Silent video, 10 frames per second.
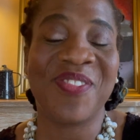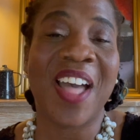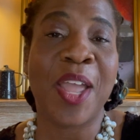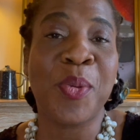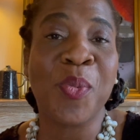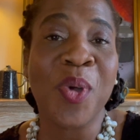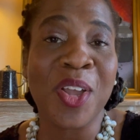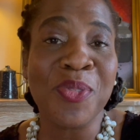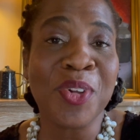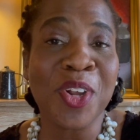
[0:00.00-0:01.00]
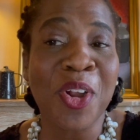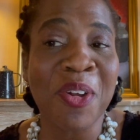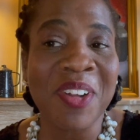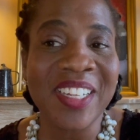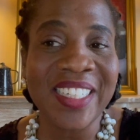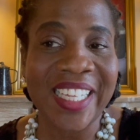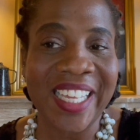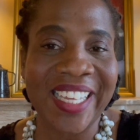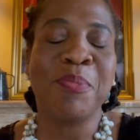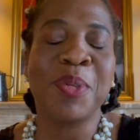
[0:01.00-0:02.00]
Find one recurring
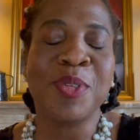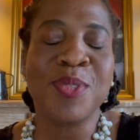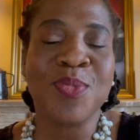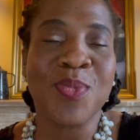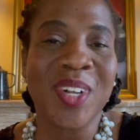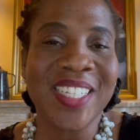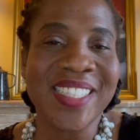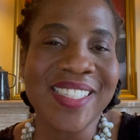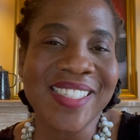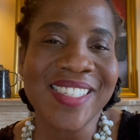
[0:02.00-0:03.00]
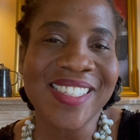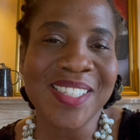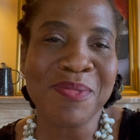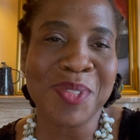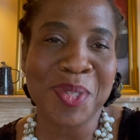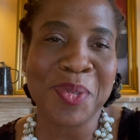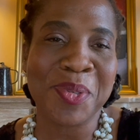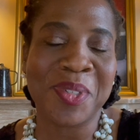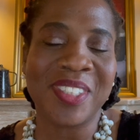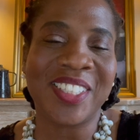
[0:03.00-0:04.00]
leak, build one system
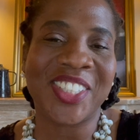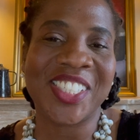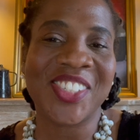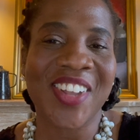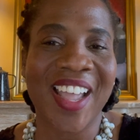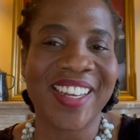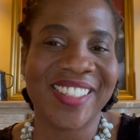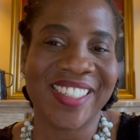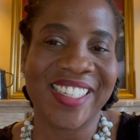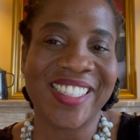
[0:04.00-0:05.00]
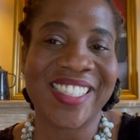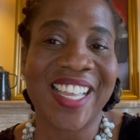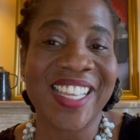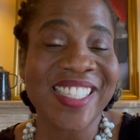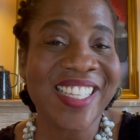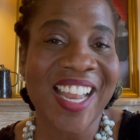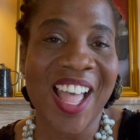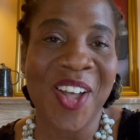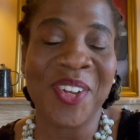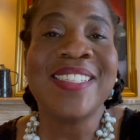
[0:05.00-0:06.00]
tool or strategy, test it
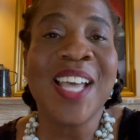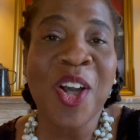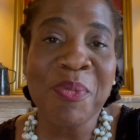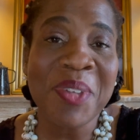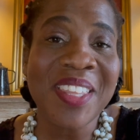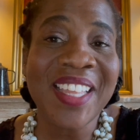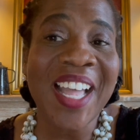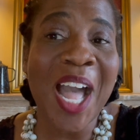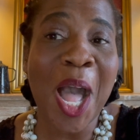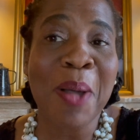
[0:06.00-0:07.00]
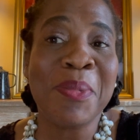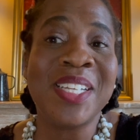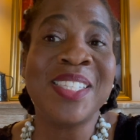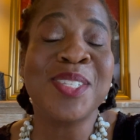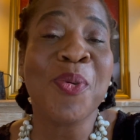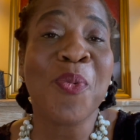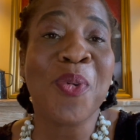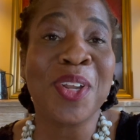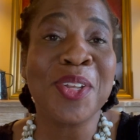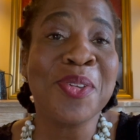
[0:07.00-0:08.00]
out. Tell me in the comments,
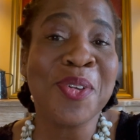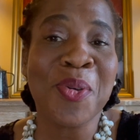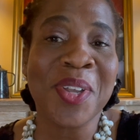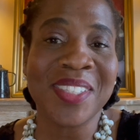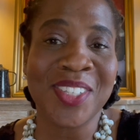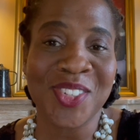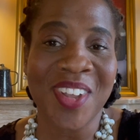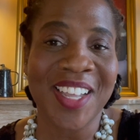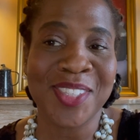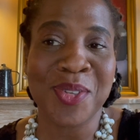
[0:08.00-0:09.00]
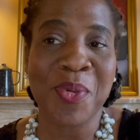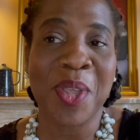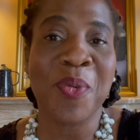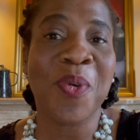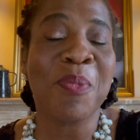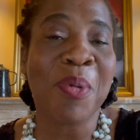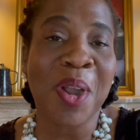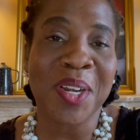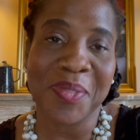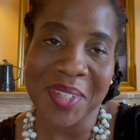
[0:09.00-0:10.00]
what are you going to try doing? What
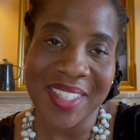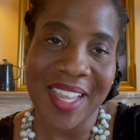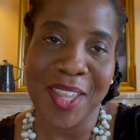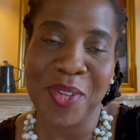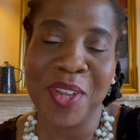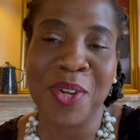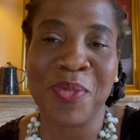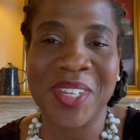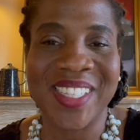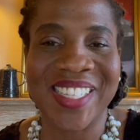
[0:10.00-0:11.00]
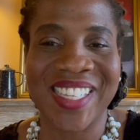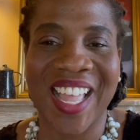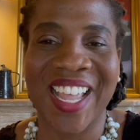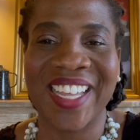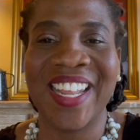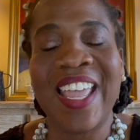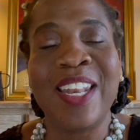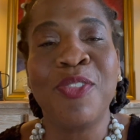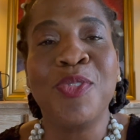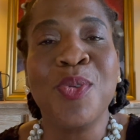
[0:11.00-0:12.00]
part of your day you're going to redesign? And
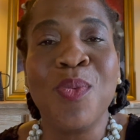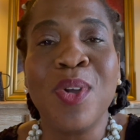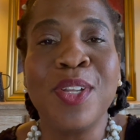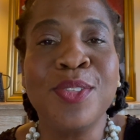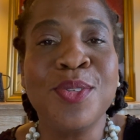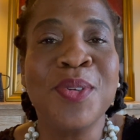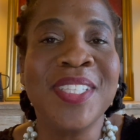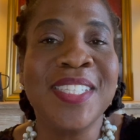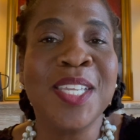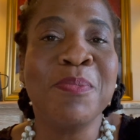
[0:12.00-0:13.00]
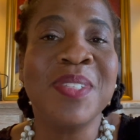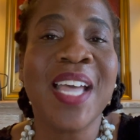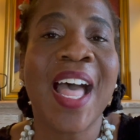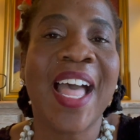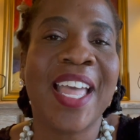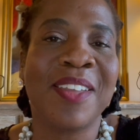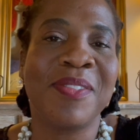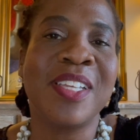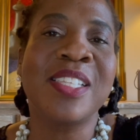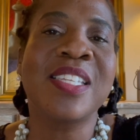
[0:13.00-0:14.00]
if you want to do a deep dive
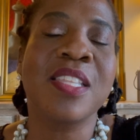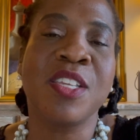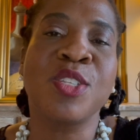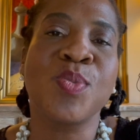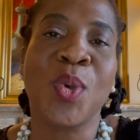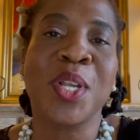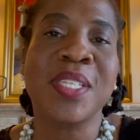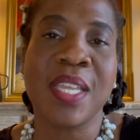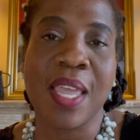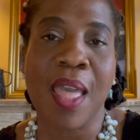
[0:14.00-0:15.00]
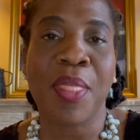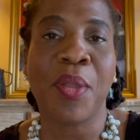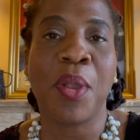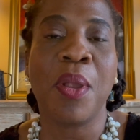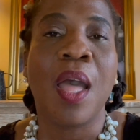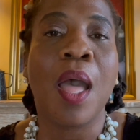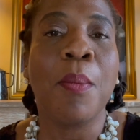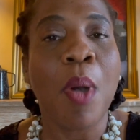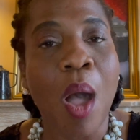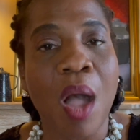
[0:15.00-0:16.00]
into this work together,
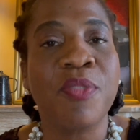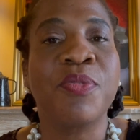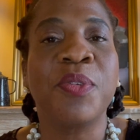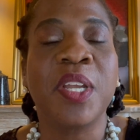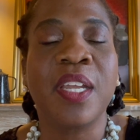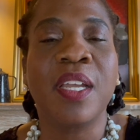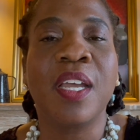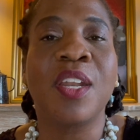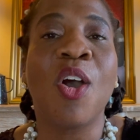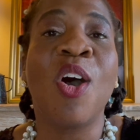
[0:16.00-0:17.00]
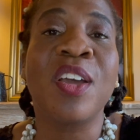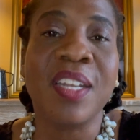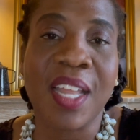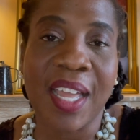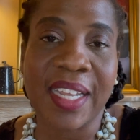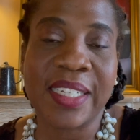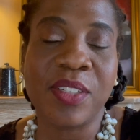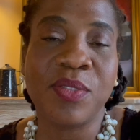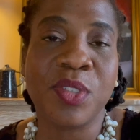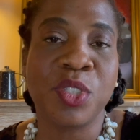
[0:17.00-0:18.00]
I'm offering an
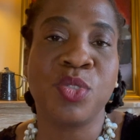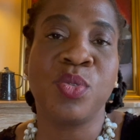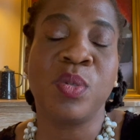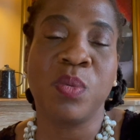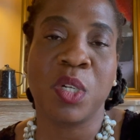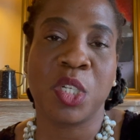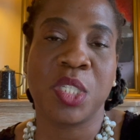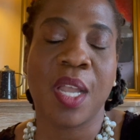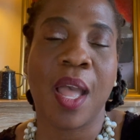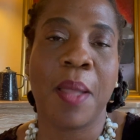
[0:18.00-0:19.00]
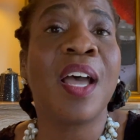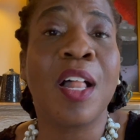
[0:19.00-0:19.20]
online virtual workshop.